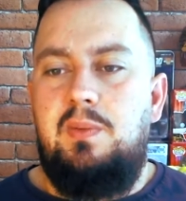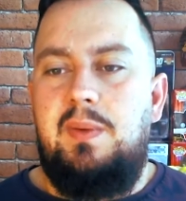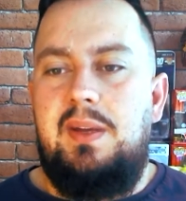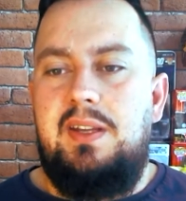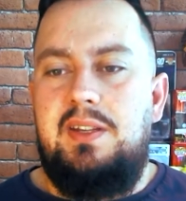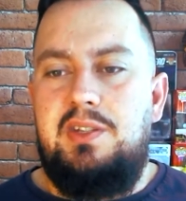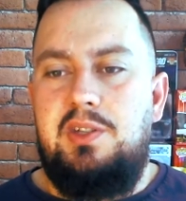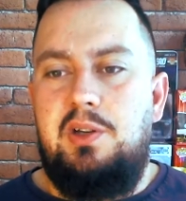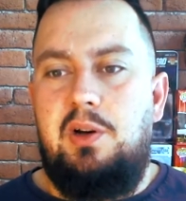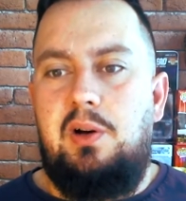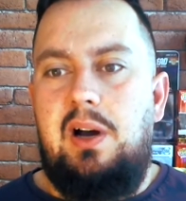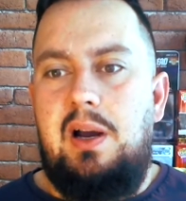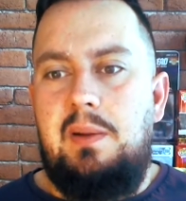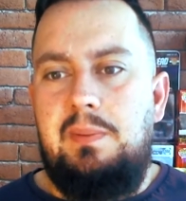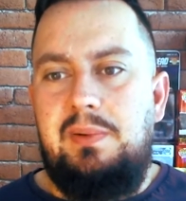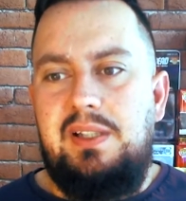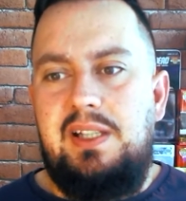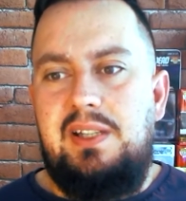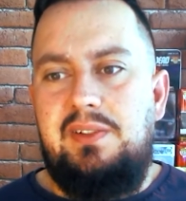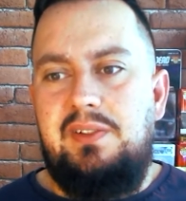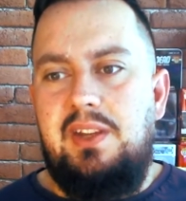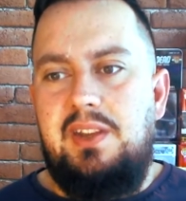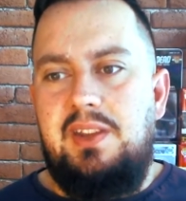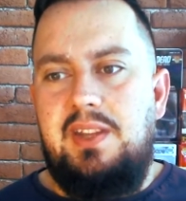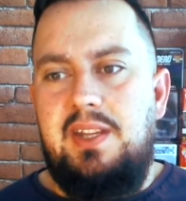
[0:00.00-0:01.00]
So I
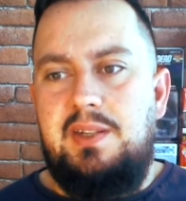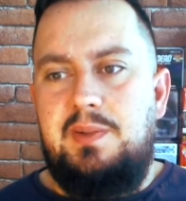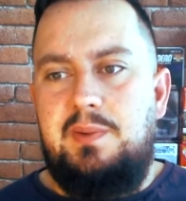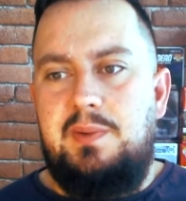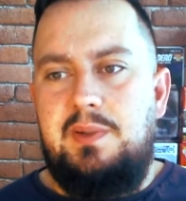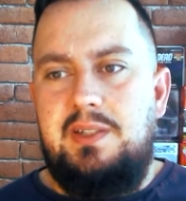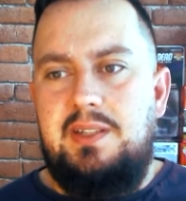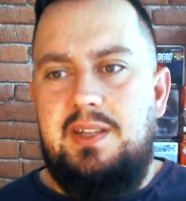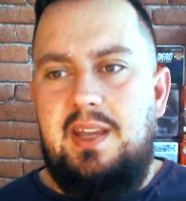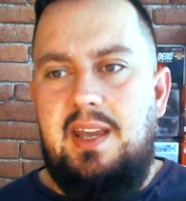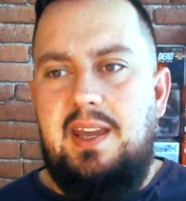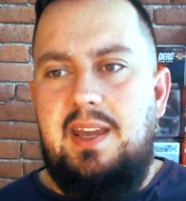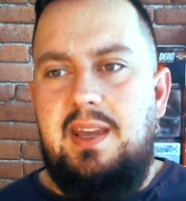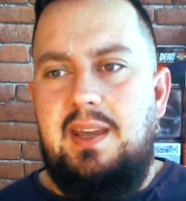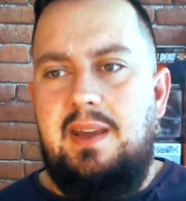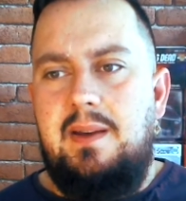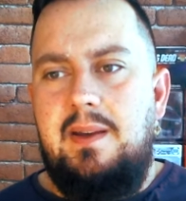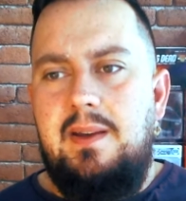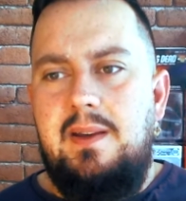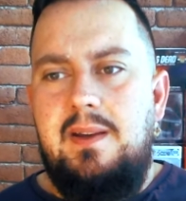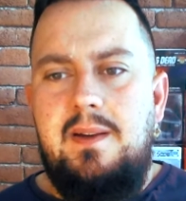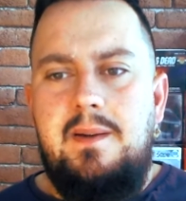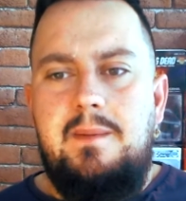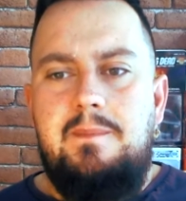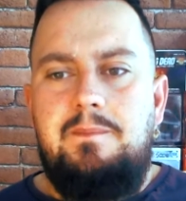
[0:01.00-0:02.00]
believe that this was a
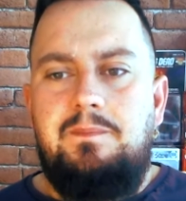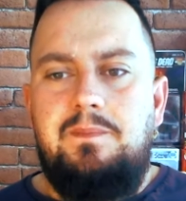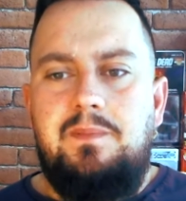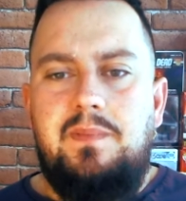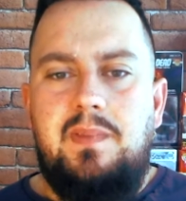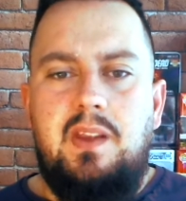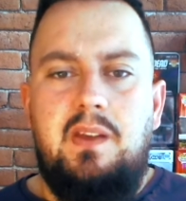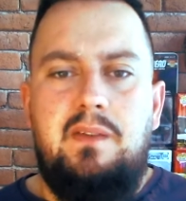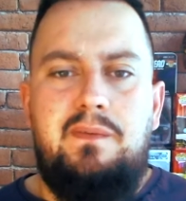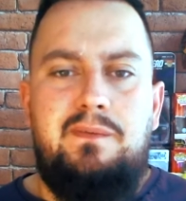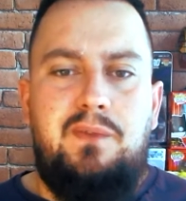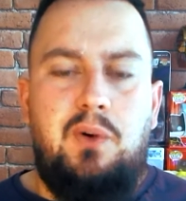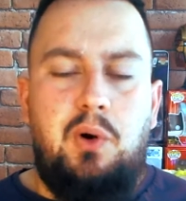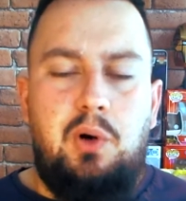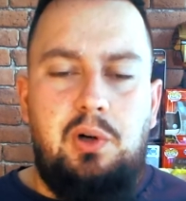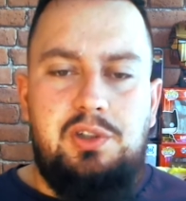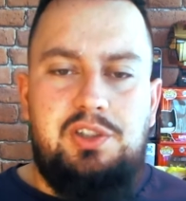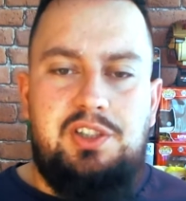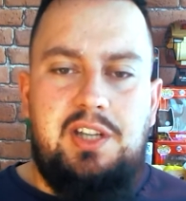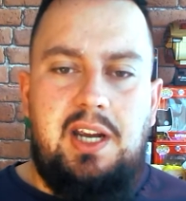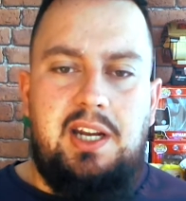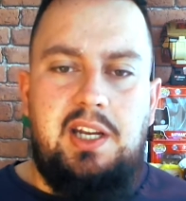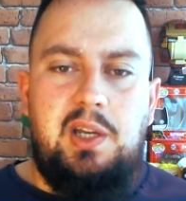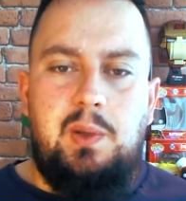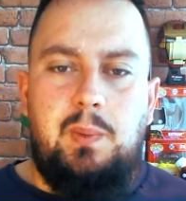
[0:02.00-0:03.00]

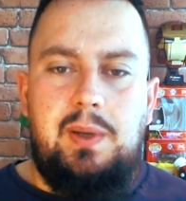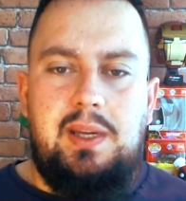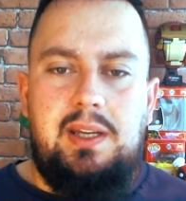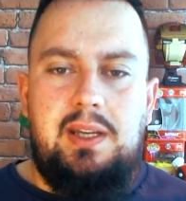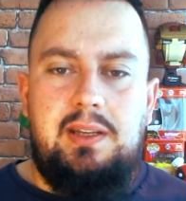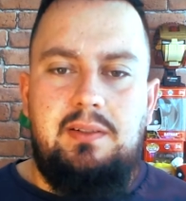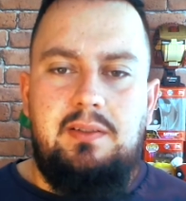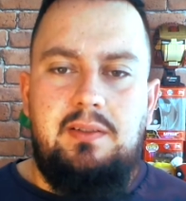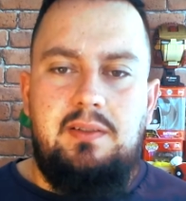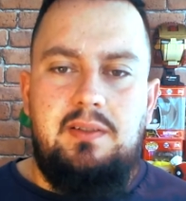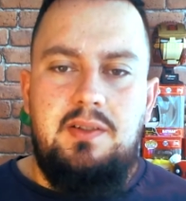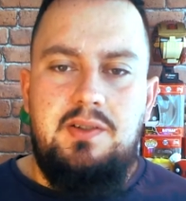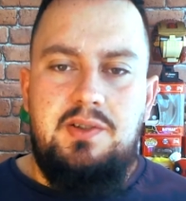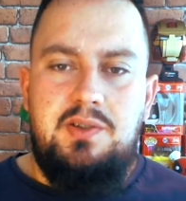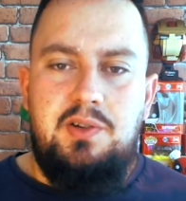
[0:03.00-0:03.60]
foreshadowing